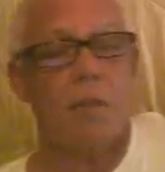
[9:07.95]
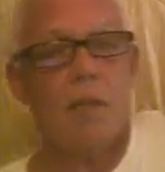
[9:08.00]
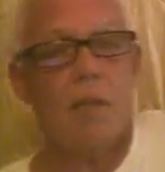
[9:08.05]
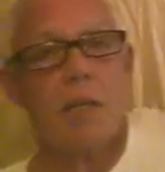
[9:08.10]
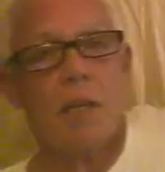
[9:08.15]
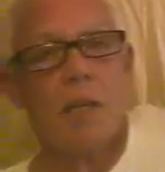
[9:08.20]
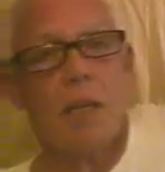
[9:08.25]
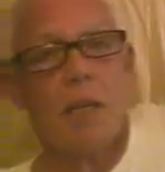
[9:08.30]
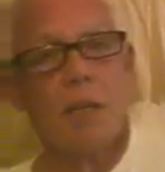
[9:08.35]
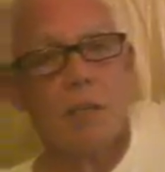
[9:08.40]

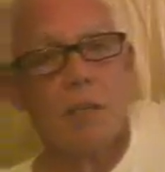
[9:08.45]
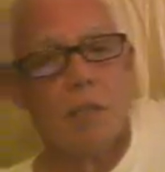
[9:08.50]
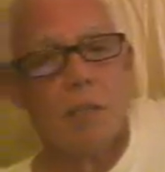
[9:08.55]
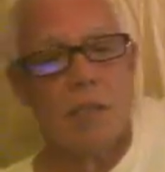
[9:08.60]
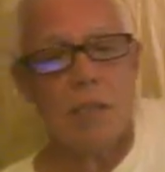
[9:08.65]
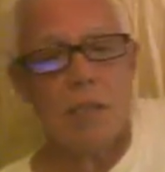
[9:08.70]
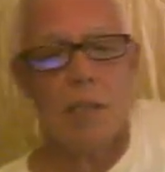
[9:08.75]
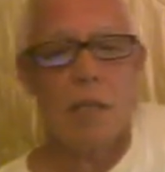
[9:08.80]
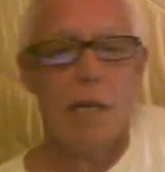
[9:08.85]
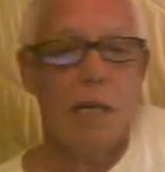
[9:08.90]
because it's
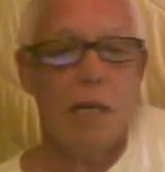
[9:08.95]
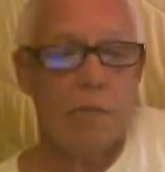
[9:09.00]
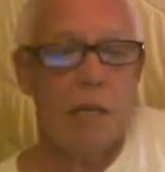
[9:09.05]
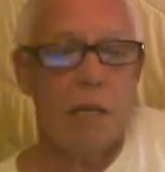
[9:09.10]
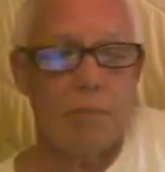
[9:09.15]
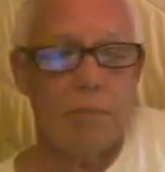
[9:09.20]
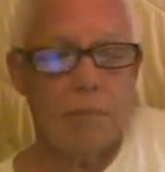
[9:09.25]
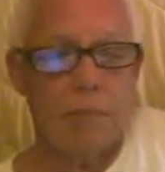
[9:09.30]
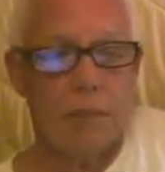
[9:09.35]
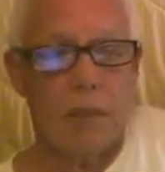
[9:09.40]

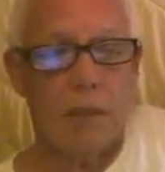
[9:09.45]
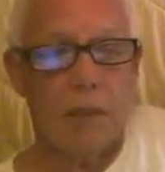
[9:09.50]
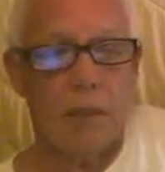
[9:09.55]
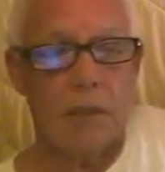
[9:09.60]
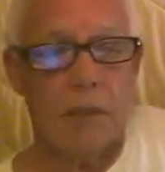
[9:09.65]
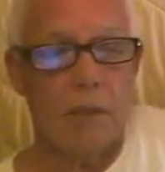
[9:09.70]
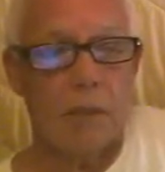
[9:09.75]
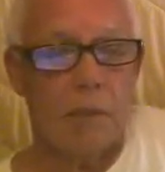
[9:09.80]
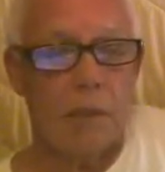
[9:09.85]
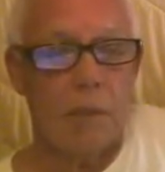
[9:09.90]
going to
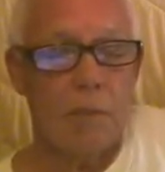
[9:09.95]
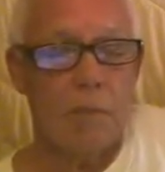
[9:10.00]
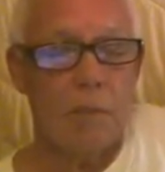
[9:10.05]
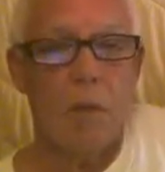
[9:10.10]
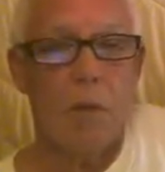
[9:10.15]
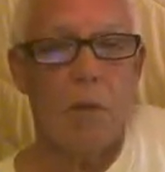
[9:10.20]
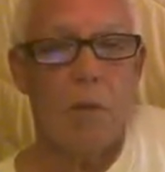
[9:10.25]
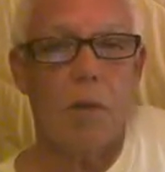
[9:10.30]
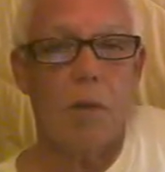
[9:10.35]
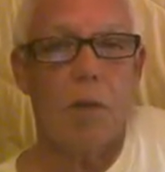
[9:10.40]
keep
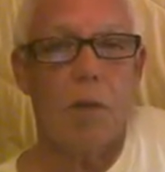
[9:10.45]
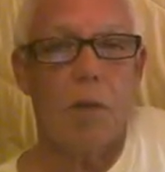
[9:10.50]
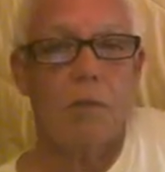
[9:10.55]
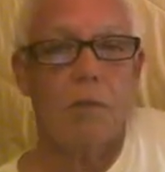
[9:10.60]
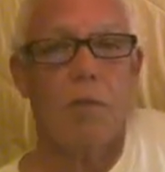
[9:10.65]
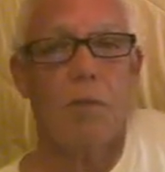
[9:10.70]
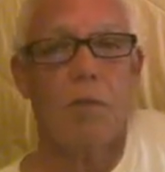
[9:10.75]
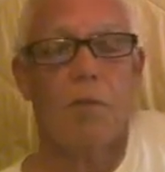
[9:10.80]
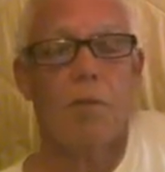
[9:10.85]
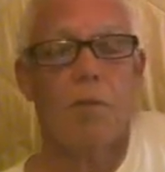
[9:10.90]
going on
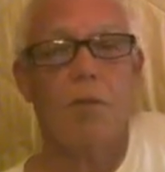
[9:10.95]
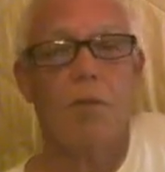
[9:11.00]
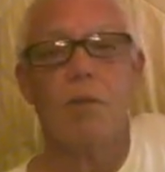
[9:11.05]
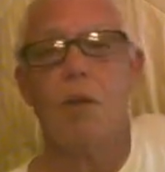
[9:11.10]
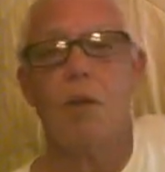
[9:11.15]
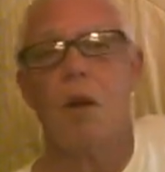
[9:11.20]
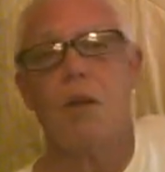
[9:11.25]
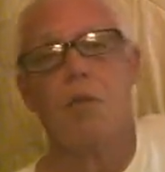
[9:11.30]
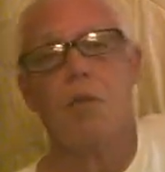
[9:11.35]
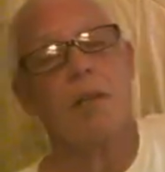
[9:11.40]
for too
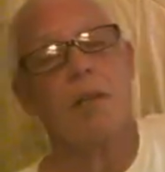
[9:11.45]
long